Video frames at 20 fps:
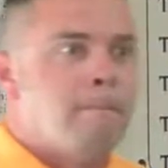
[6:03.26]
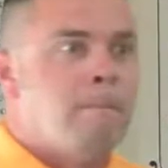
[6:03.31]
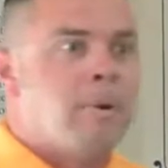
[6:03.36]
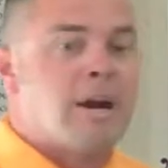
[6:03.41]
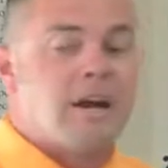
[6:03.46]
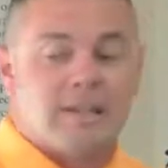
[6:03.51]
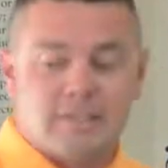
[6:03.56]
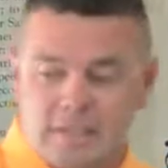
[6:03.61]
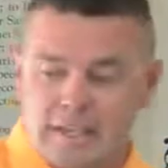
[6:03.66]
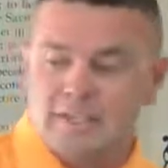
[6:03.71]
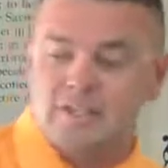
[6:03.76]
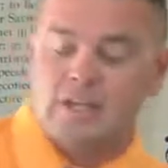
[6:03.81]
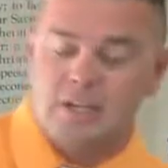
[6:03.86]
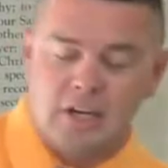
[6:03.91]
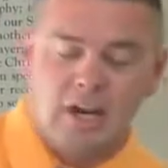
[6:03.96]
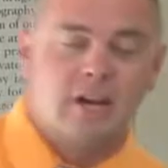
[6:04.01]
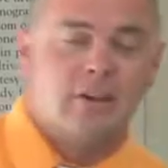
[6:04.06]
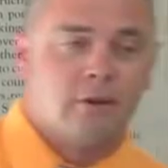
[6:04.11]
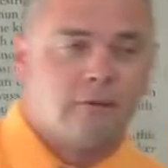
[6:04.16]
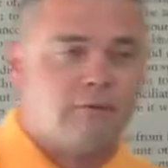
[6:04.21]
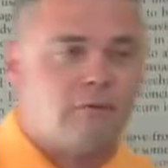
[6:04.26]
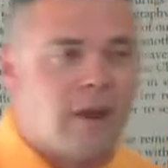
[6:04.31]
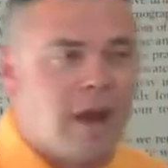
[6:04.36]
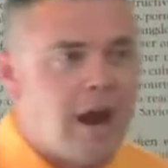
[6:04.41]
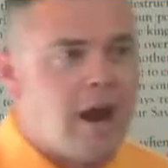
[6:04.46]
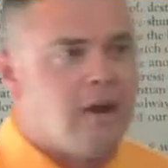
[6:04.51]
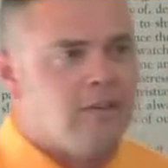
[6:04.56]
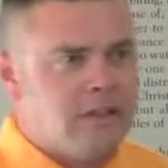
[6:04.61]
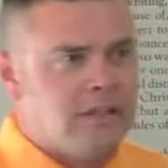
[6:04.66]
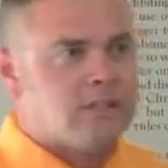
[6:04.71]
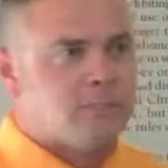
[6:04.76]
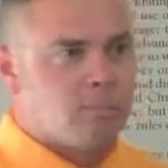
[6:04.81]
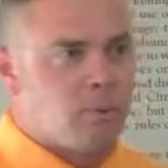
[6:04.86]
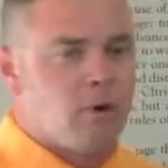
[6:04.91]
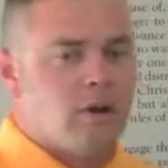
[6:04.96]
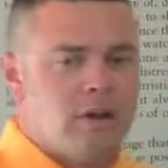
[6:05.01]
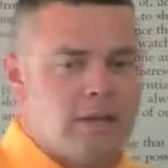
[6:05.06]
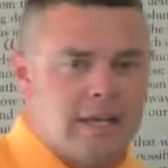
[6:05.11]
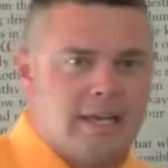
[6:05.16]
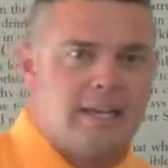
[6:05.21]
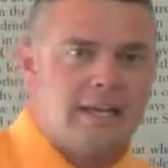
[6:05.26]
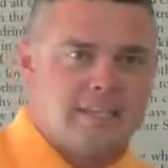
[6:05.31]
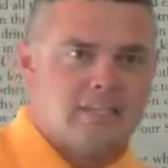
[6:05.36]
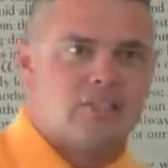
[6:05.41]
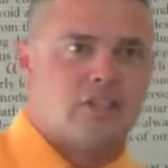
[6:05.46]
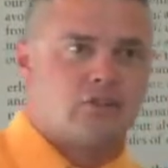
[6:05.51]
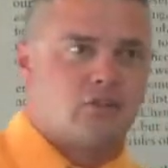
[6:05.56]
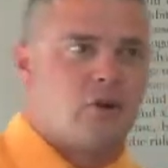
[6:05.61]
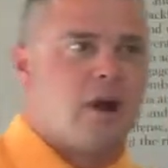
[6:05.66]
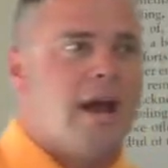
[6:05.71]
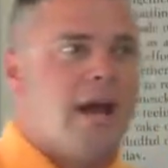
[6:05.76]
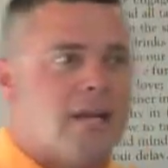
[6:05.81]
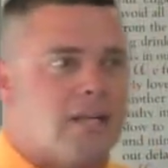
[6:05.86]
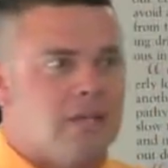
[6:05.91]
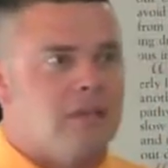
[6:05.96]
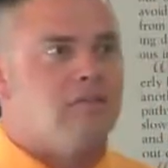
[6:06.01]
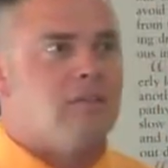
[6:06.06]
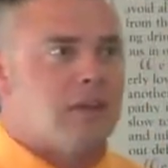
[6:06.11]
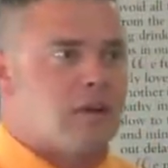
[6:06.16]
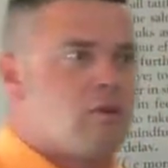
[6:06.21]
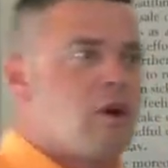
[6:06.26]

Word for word: Because there's another flower that's pretty and is attractive that